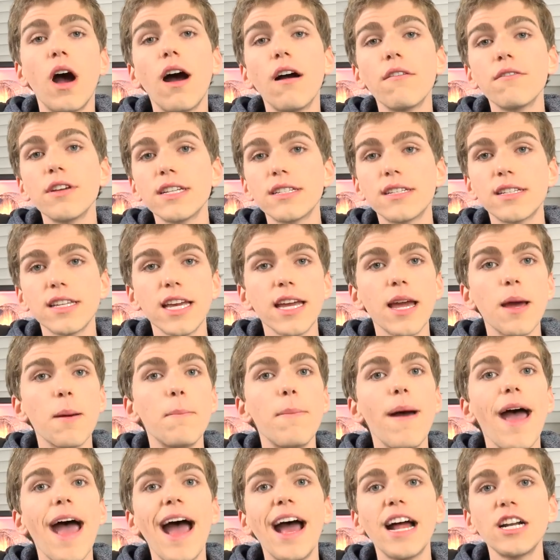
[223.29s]
obviously
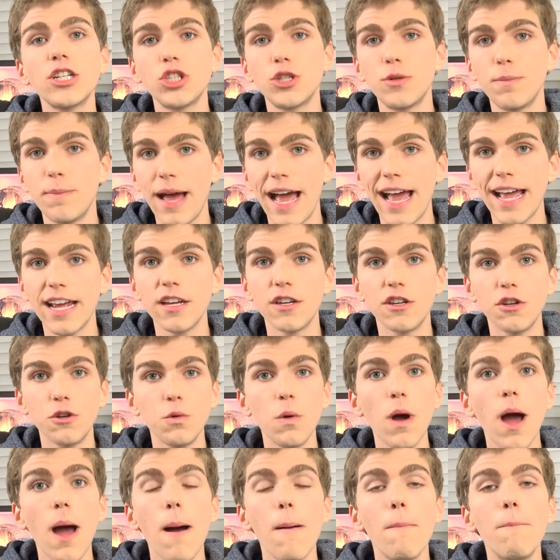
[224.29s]
it patched
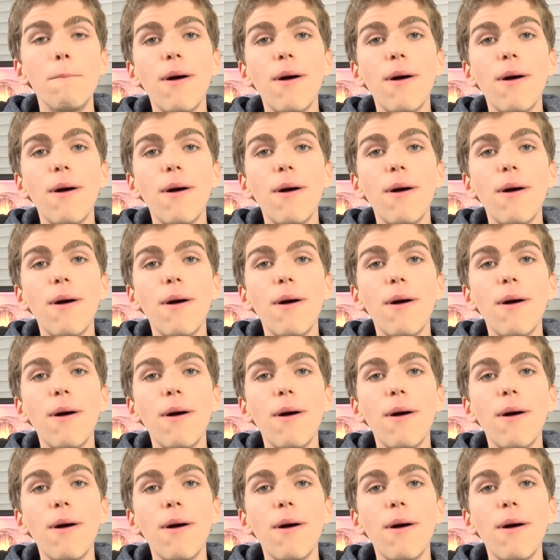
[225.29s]
Pangu,